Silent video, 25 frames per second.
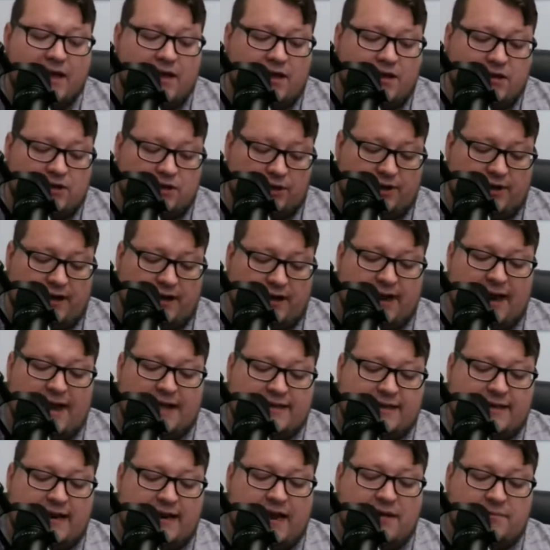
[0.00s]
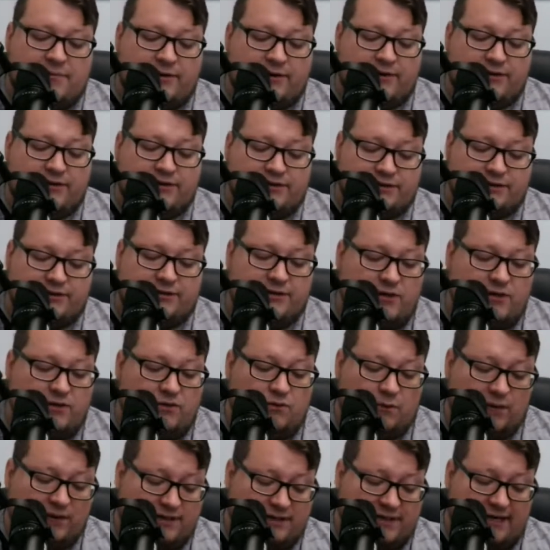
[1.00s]
looking at the numbers,
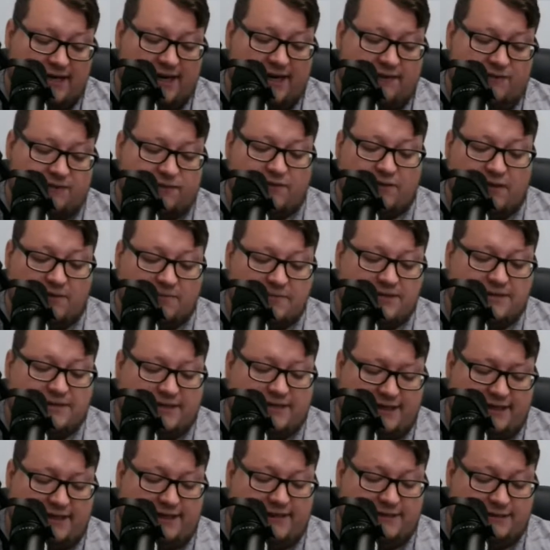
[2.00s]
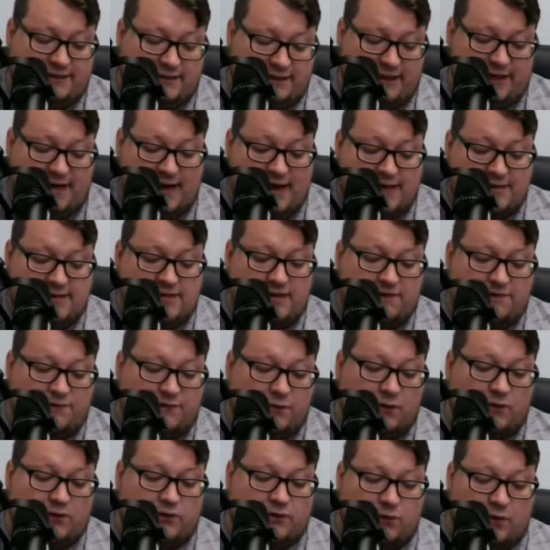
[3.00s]
once again, from the CDC as of
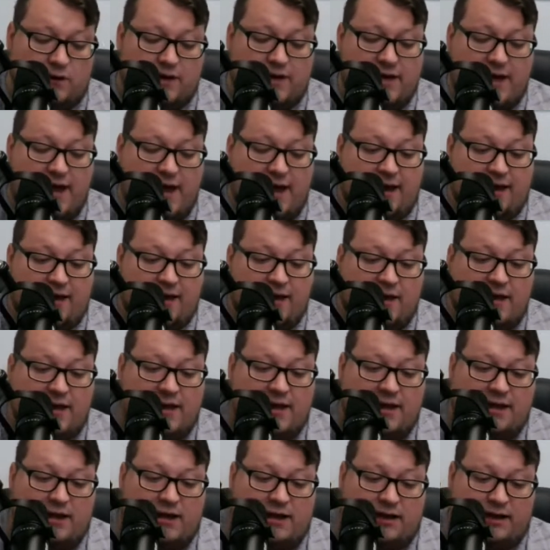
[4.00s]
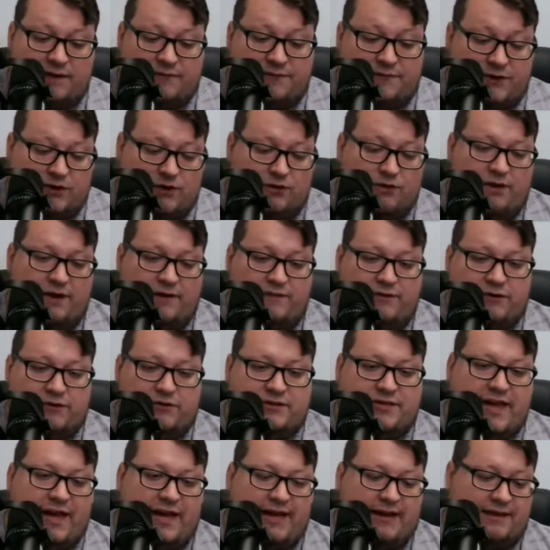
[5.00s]
4/28, if you
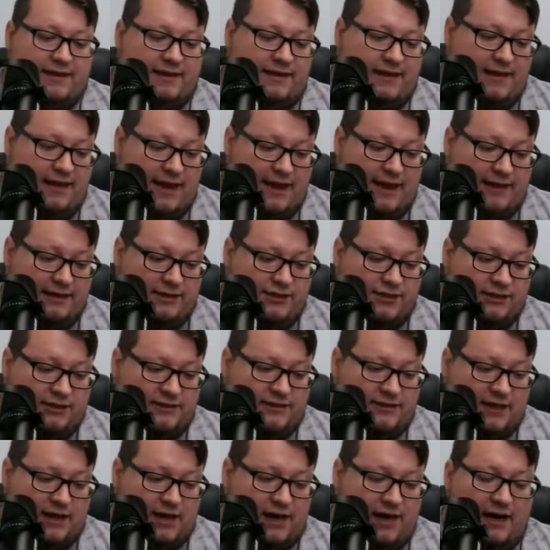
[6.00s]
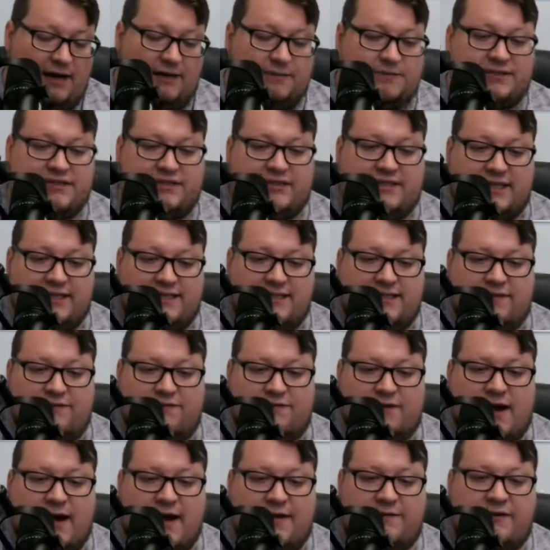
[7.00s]
take the ages of
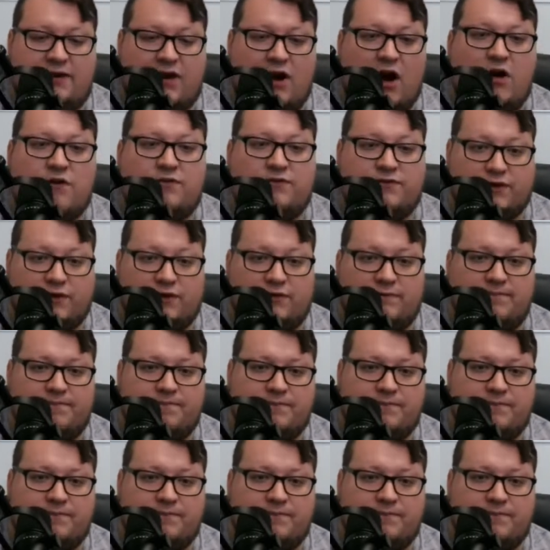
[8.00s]
65 and over,